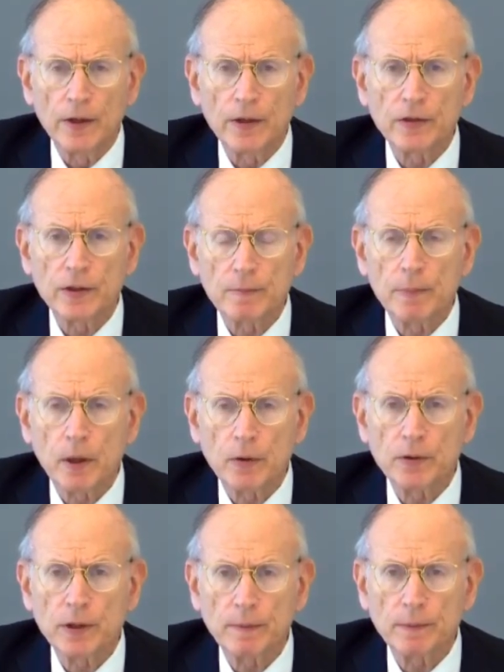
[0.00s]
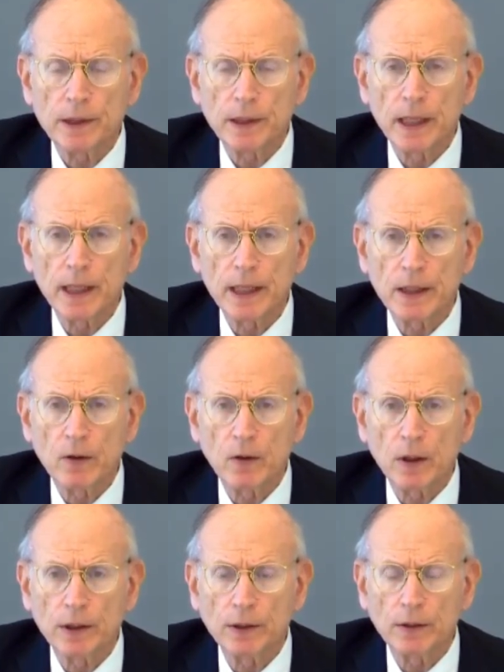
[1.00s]
This symposium today
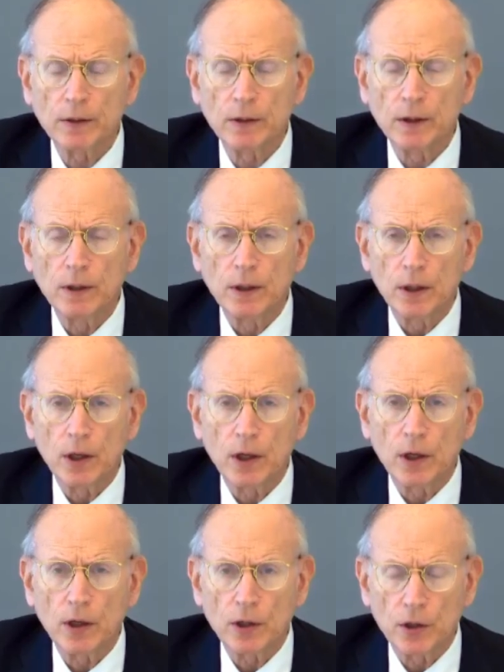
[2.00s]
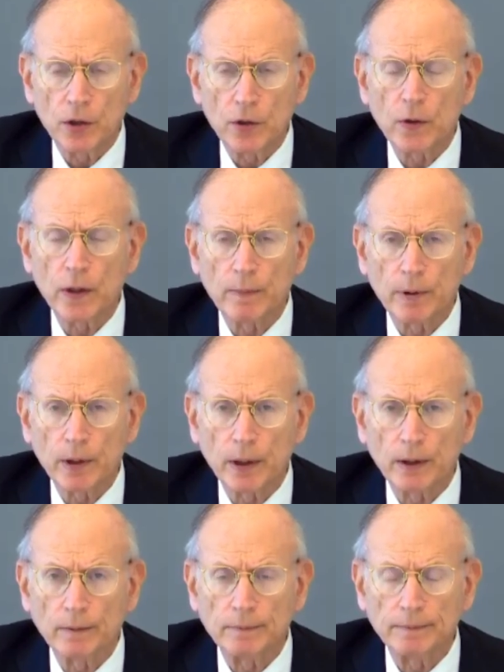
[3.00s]
on
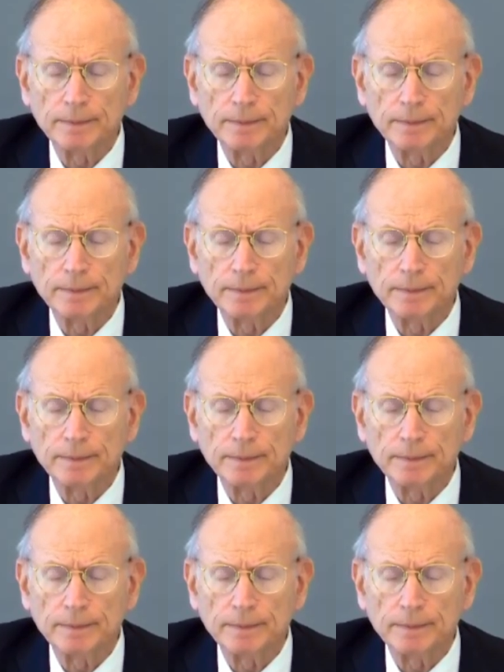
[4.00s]
Nuremberg,